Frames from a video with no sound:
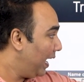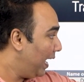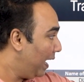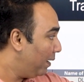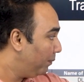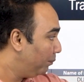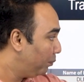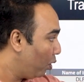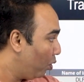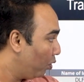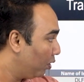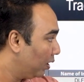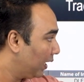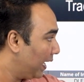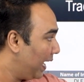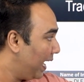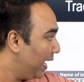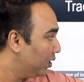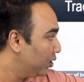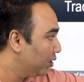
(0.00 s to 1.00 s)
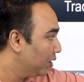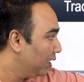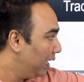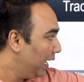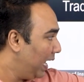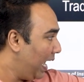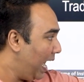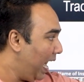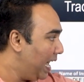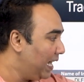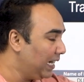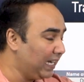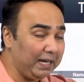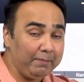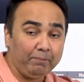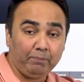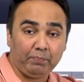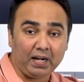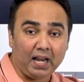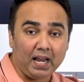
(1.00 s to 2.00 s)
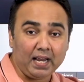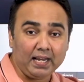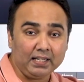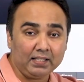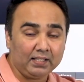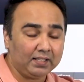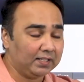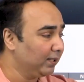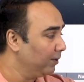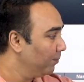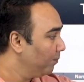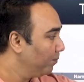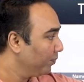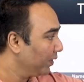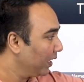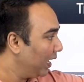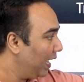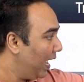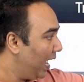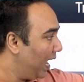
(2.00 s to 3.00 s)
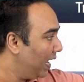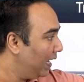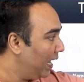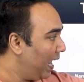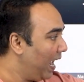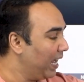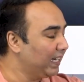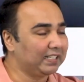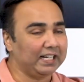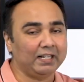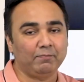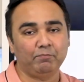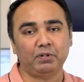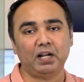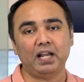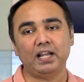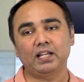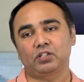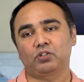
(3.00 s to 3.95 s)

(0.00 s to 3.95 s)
brokerage, entry price, and exit price.